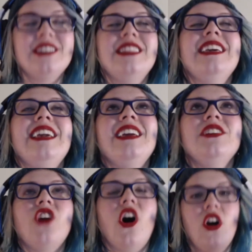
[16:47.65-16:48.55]

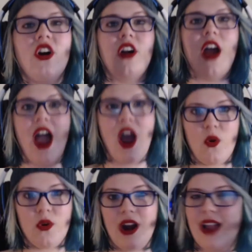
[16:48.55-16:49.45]
These are
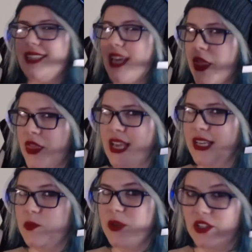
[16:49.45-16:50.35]
our, I say
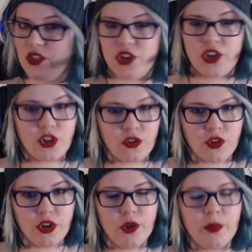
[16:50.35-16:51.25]
these because they're a
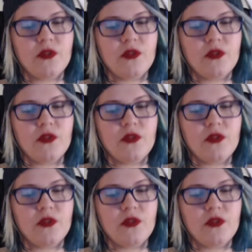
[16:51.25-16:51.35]
group.